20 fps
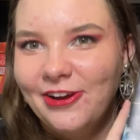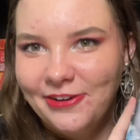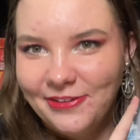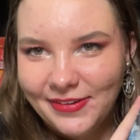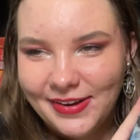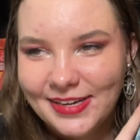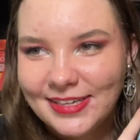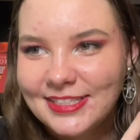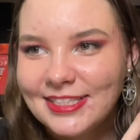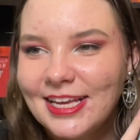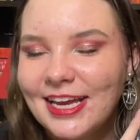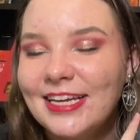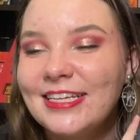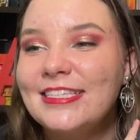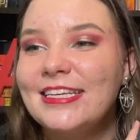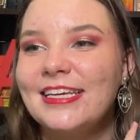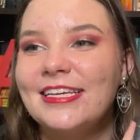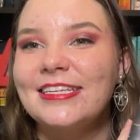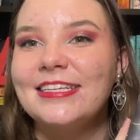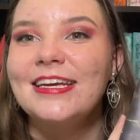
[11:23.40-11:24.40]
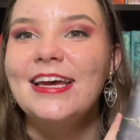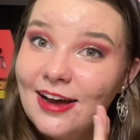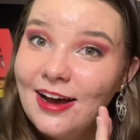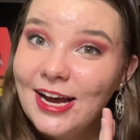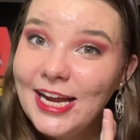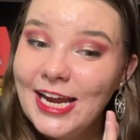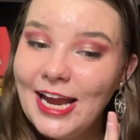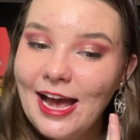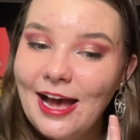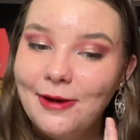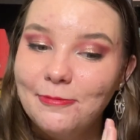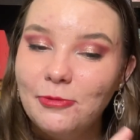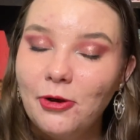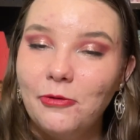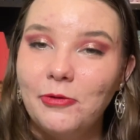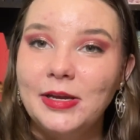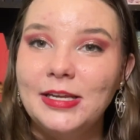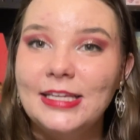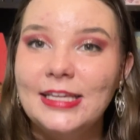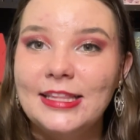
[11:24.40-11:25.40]
excited. I am
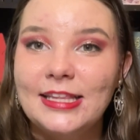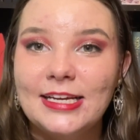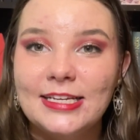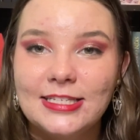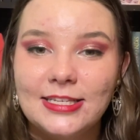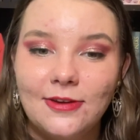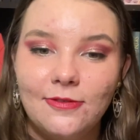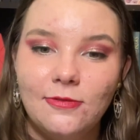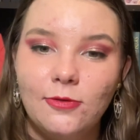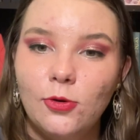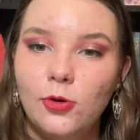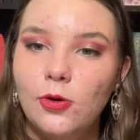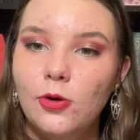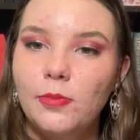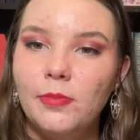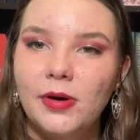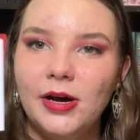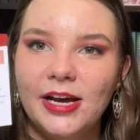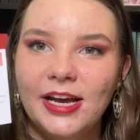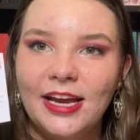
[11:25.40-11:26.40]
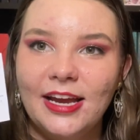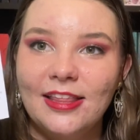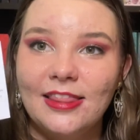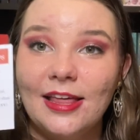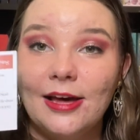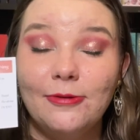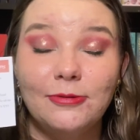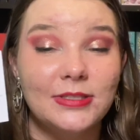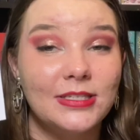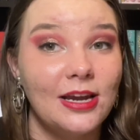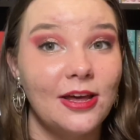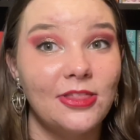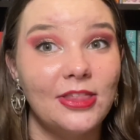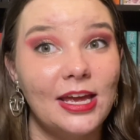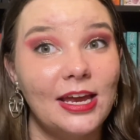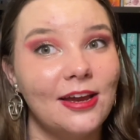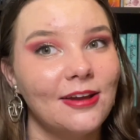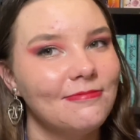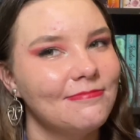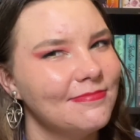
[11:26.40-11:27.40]
reading this for my There Was
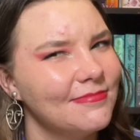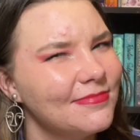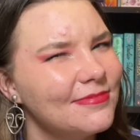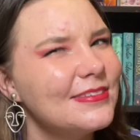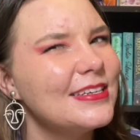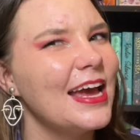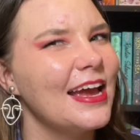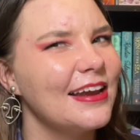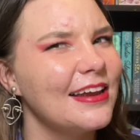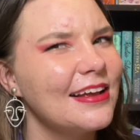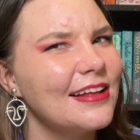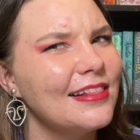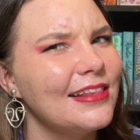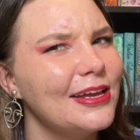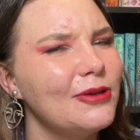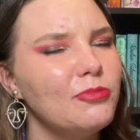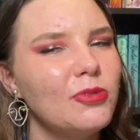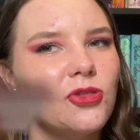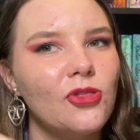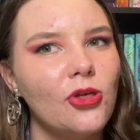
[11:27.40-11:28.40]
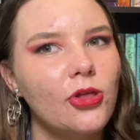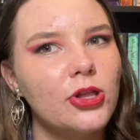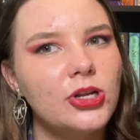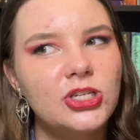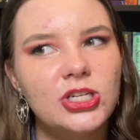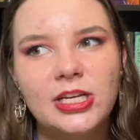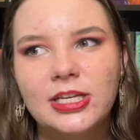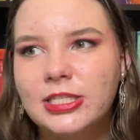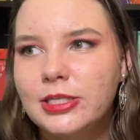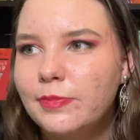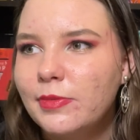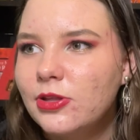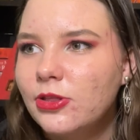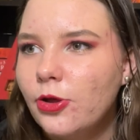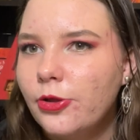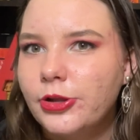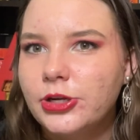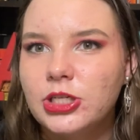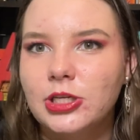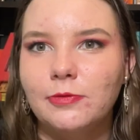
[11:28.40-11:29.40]
Nothing technically mythology. It's a
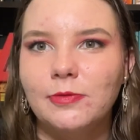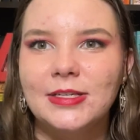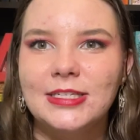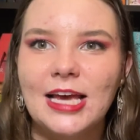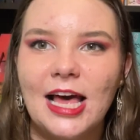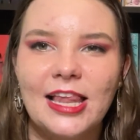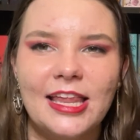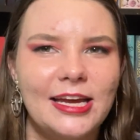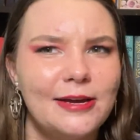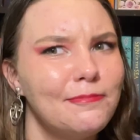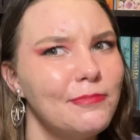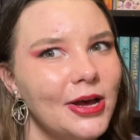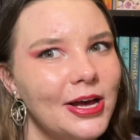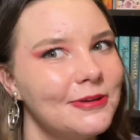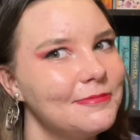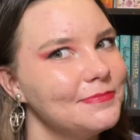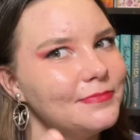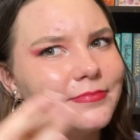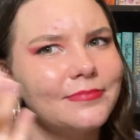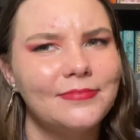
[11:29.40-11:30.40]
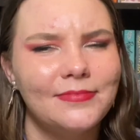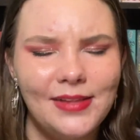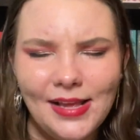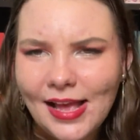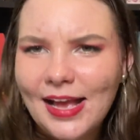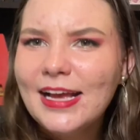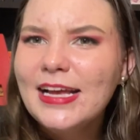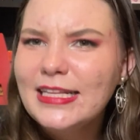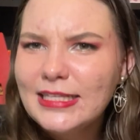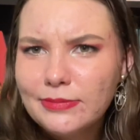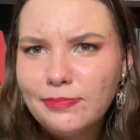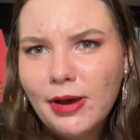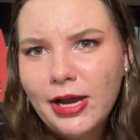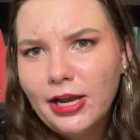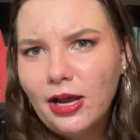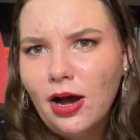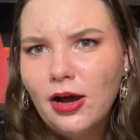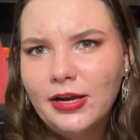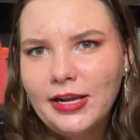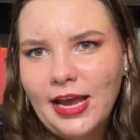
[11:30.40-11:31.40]
mythology retelling, but it's my
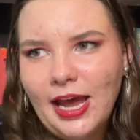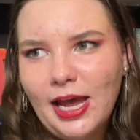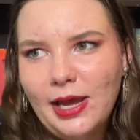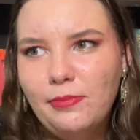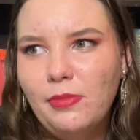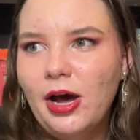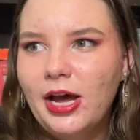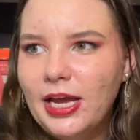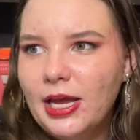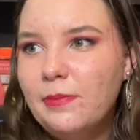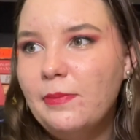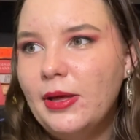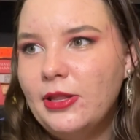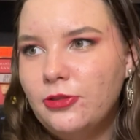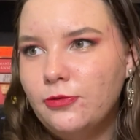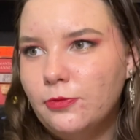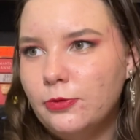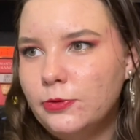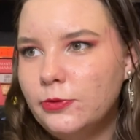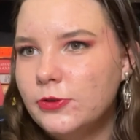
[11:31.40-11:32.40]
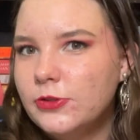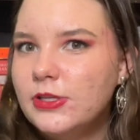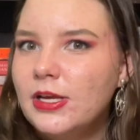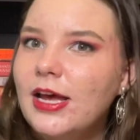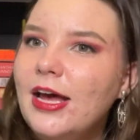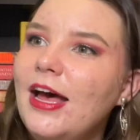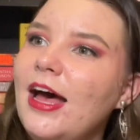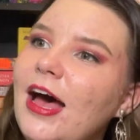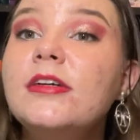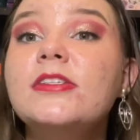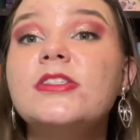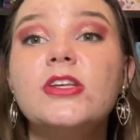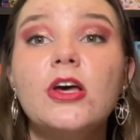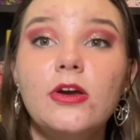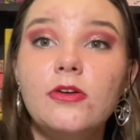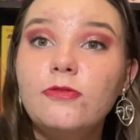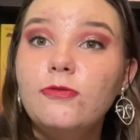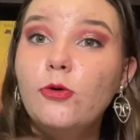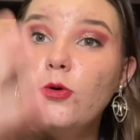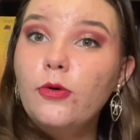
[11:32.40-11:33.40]
card game. I can bend the rules. So
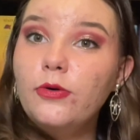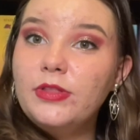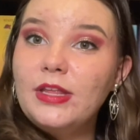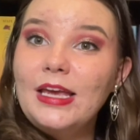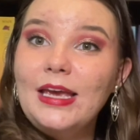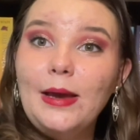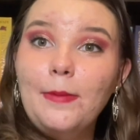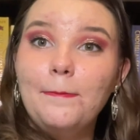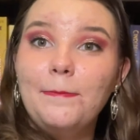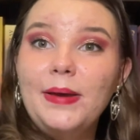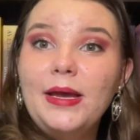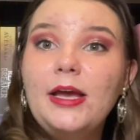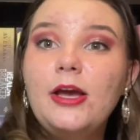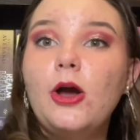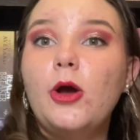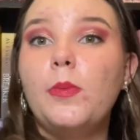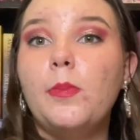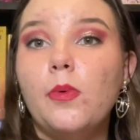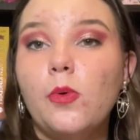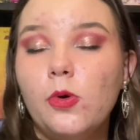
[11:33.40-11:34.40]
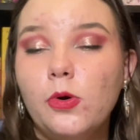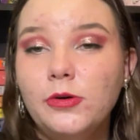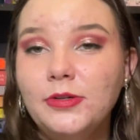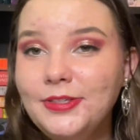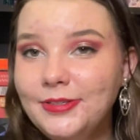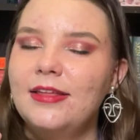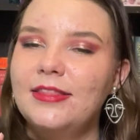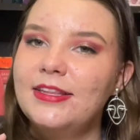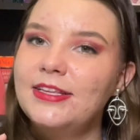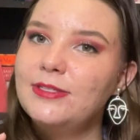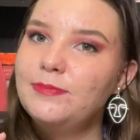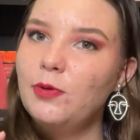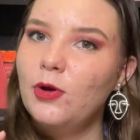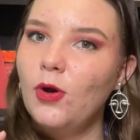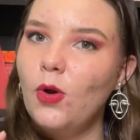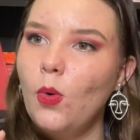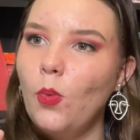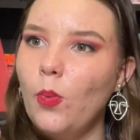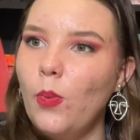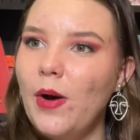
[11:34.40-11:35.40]
for the bingo board, this book
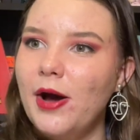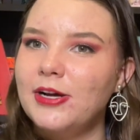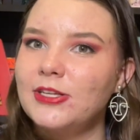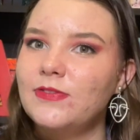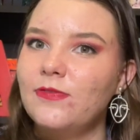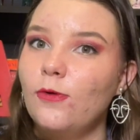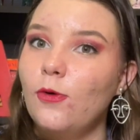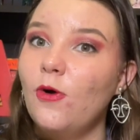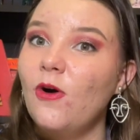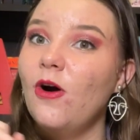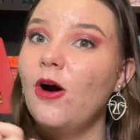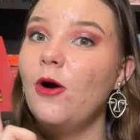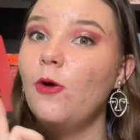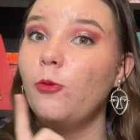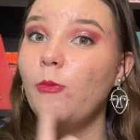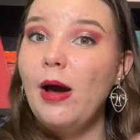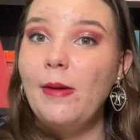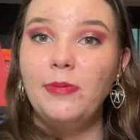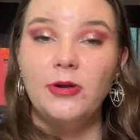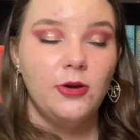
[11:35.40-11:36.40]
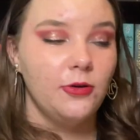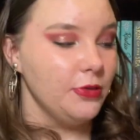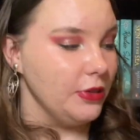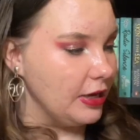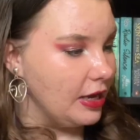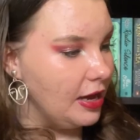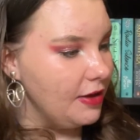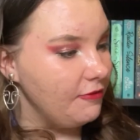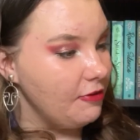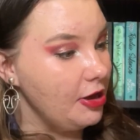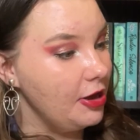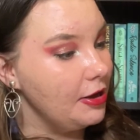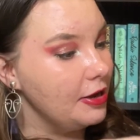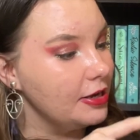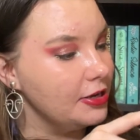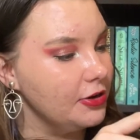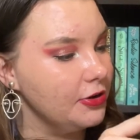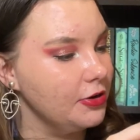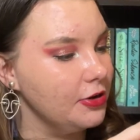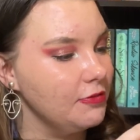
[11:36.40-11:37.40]
works for Weapon on the cover. I
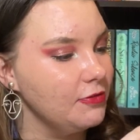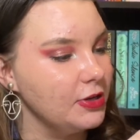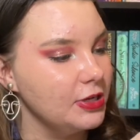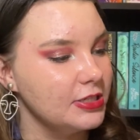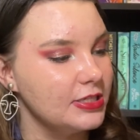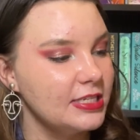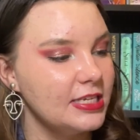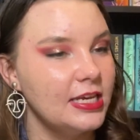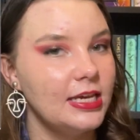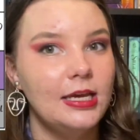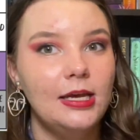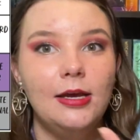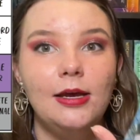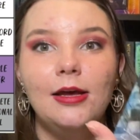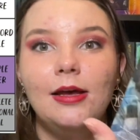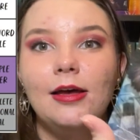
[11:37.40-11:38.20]
don't know if you can see